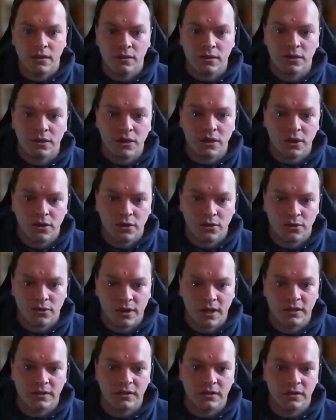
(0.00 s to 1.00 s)
You can
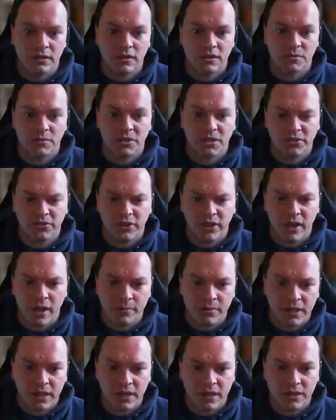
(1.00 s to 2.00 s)
create a specific
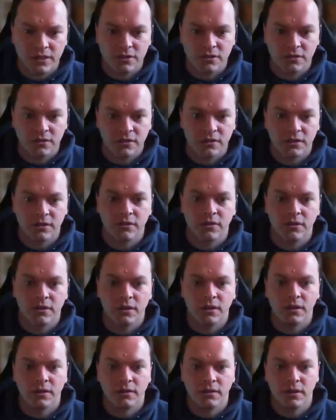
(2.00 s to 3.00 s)
application
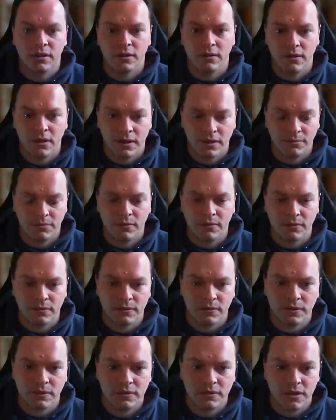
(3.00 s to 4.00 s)

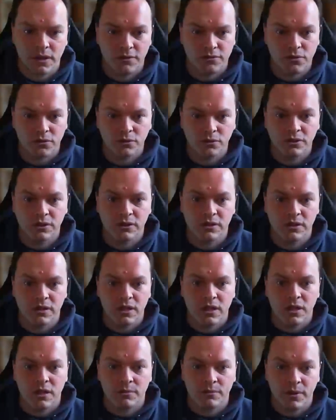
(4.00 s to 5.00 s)
set of rules
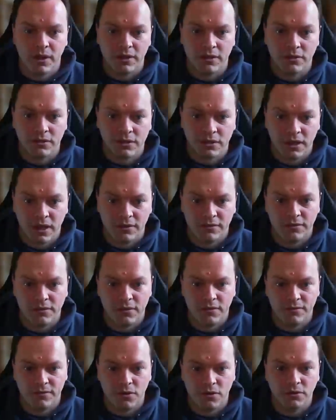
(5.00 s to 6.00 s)
by using that
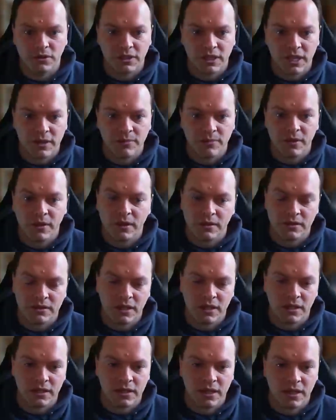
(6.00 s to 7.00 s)
folder name and
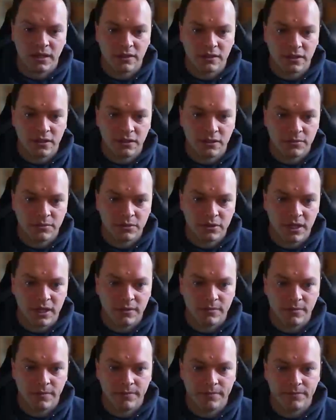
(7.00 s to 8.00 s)
setting the executable
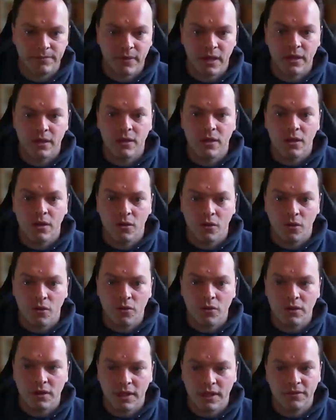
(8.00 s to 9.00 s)
name,
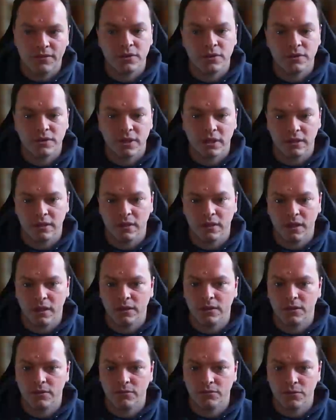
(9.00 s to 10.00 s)
or if you set it
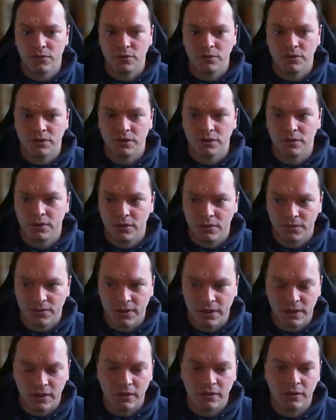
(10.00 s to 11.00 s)
at the root of
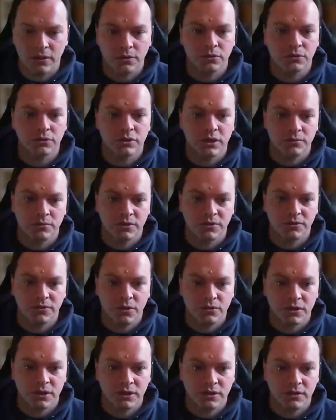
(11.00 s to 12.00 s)
the local dumps
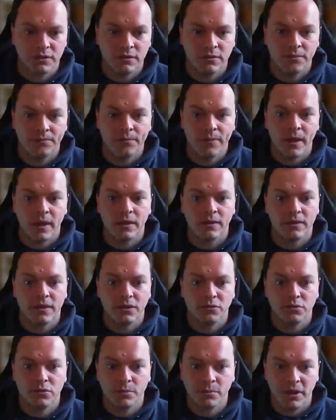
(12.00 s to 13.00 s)
folder,
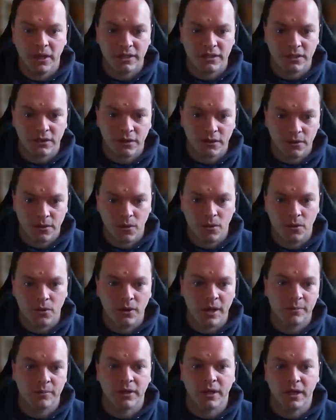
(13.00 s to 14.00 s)
this will apply to
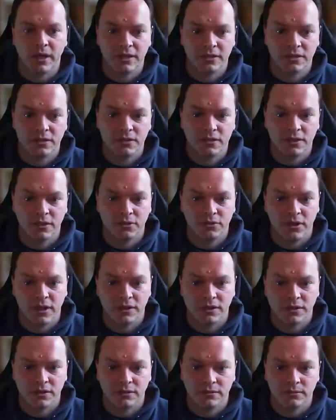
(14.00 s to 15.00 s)
all applications that
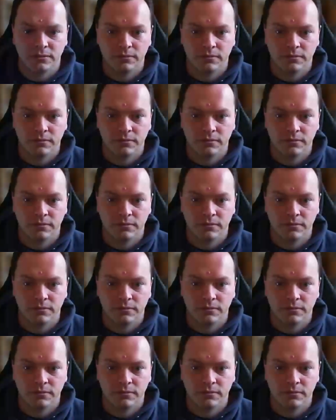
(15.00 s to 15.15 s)
crash.